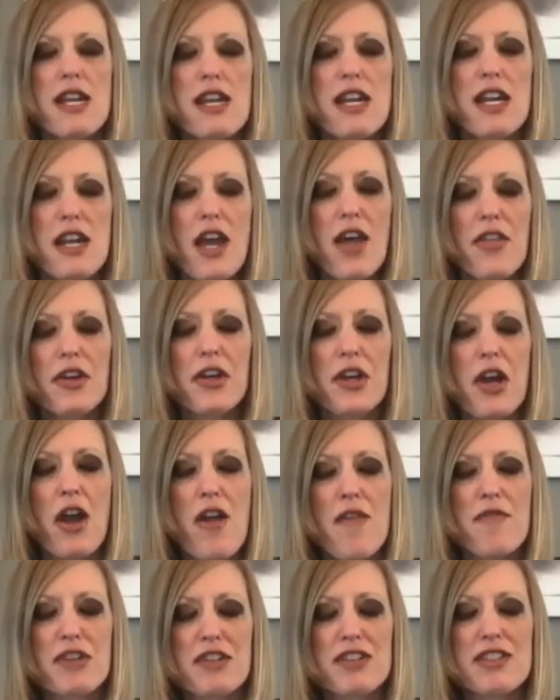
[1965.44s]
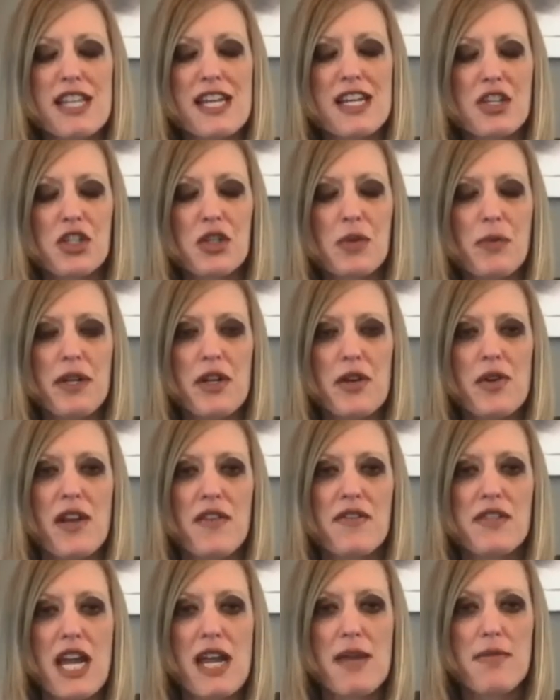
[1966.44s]
another conversation, we don't
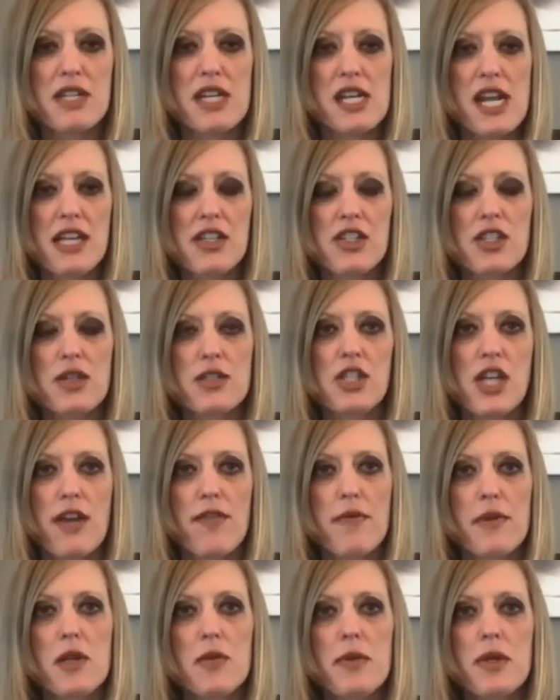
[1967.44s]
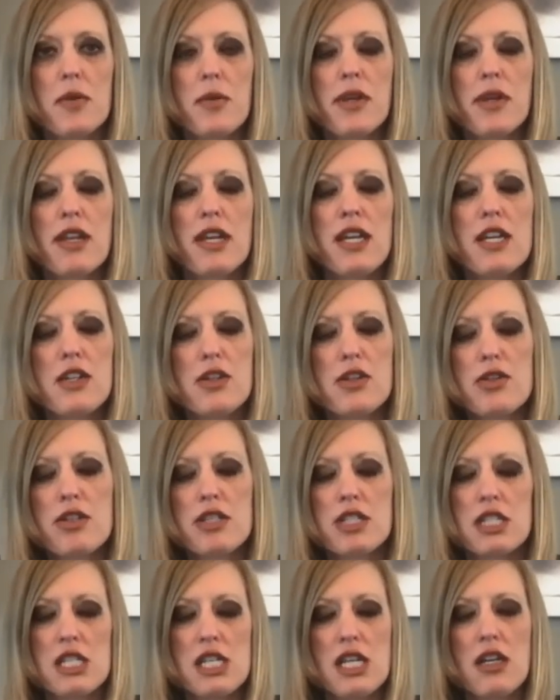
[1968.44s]
have time today, Jeff, but it'd be really
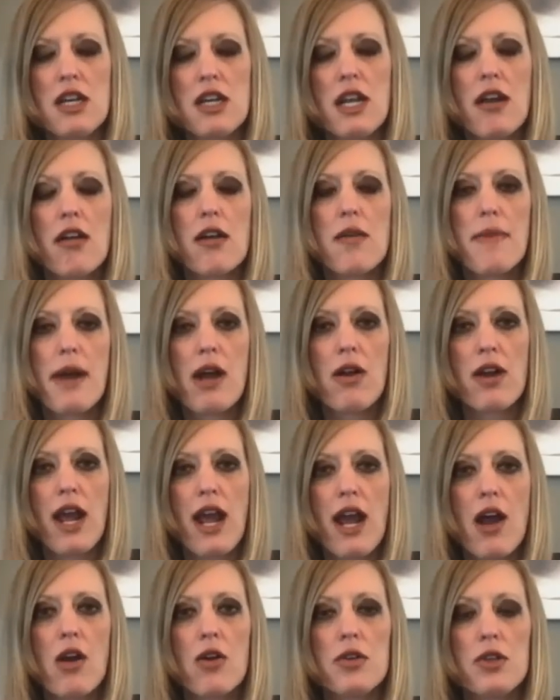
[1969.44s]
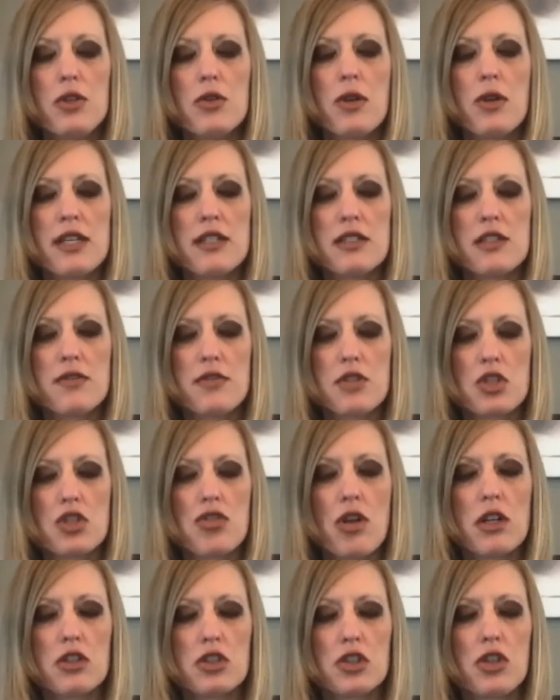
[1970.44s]
interesting to hear about how you guys have
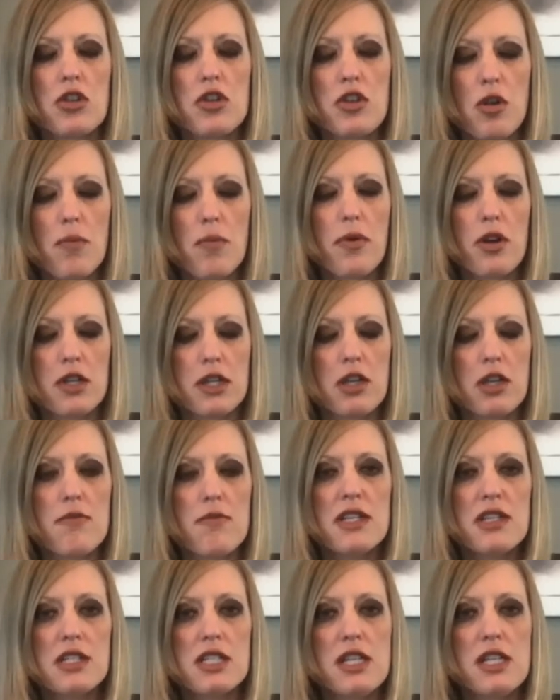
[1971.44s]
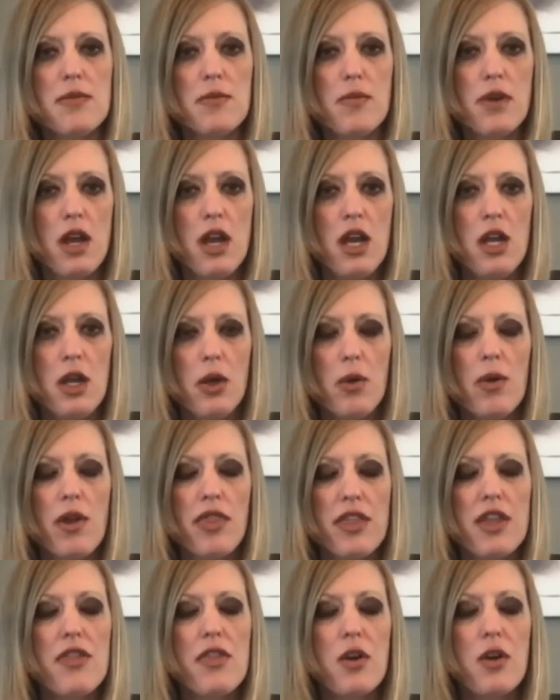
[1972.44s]
structured your procurement team
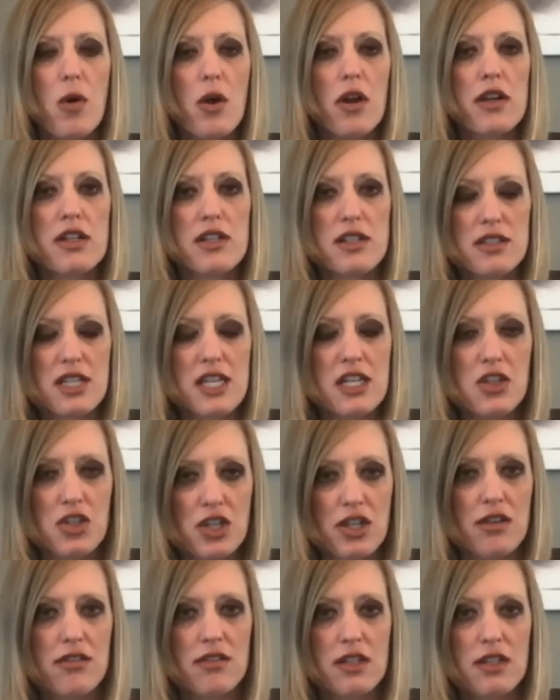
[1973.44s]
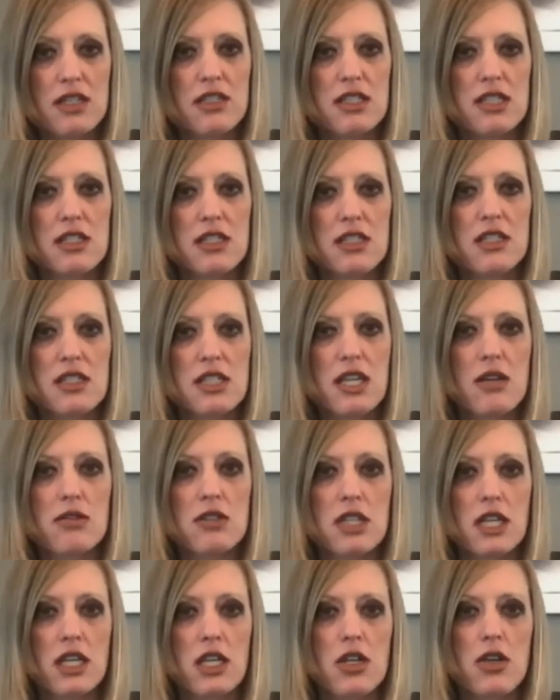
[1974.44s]
within the organization, because it
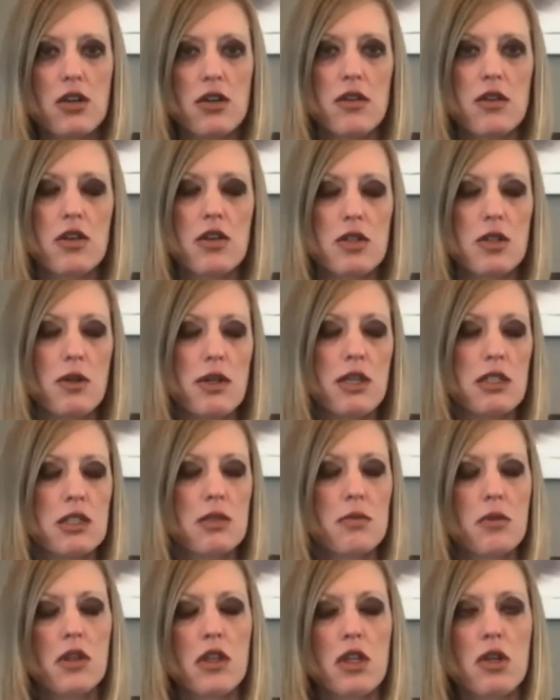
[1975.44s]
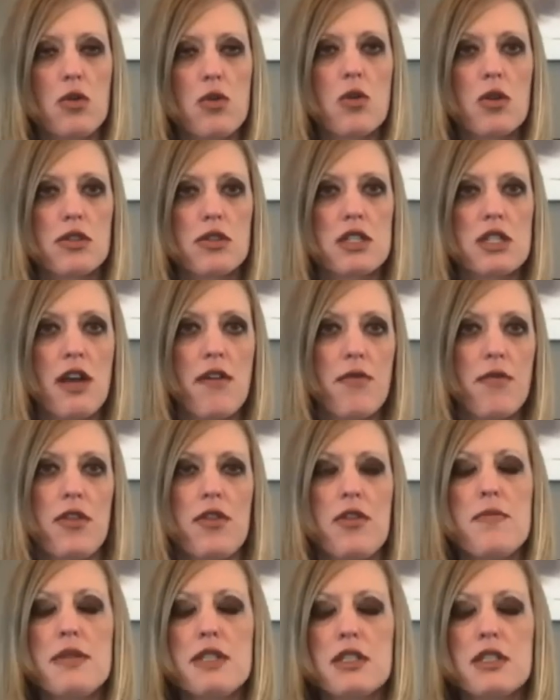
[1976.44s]
sounds like you're doing some really cool stuff with the business.